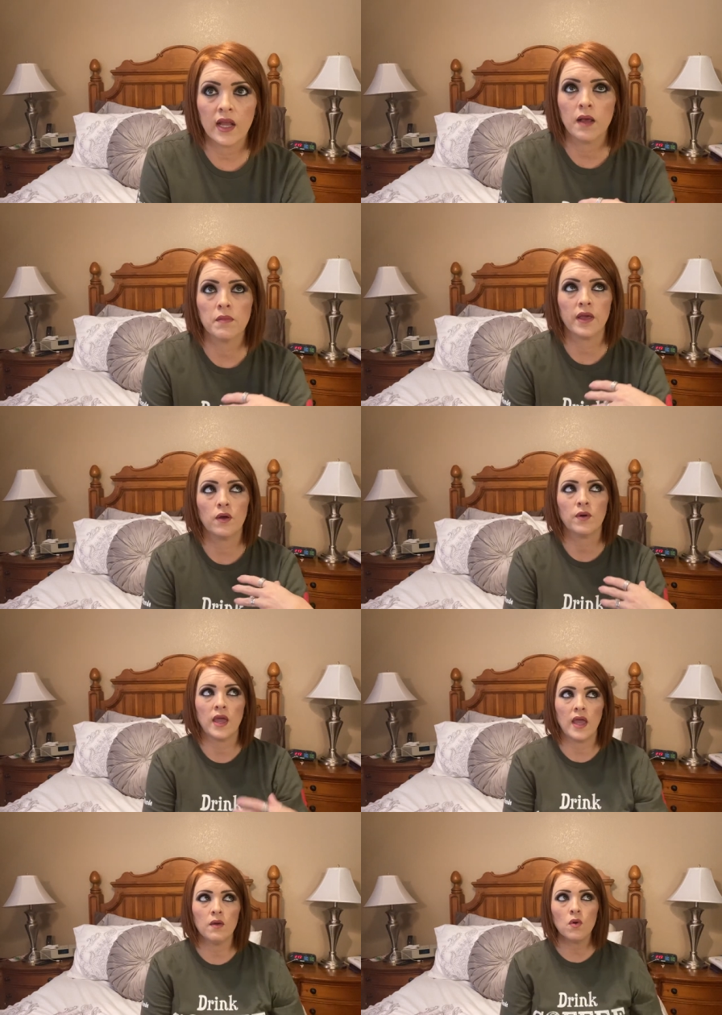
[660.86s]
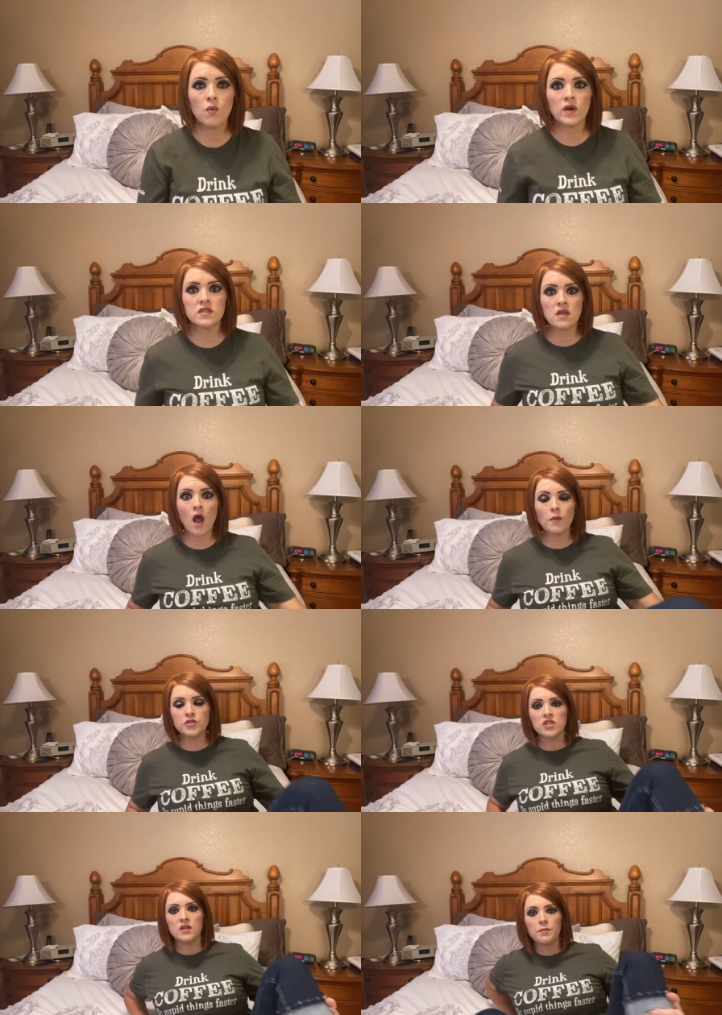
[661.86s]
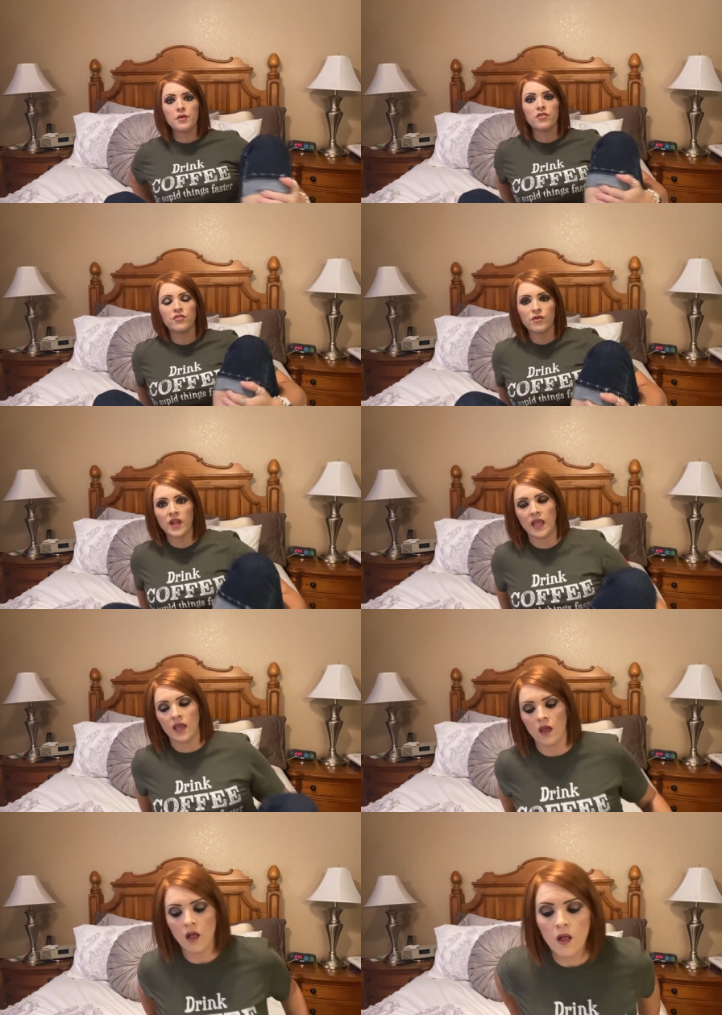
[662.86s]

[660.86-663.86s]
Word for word: And I'm like, okay, well, what is option number three?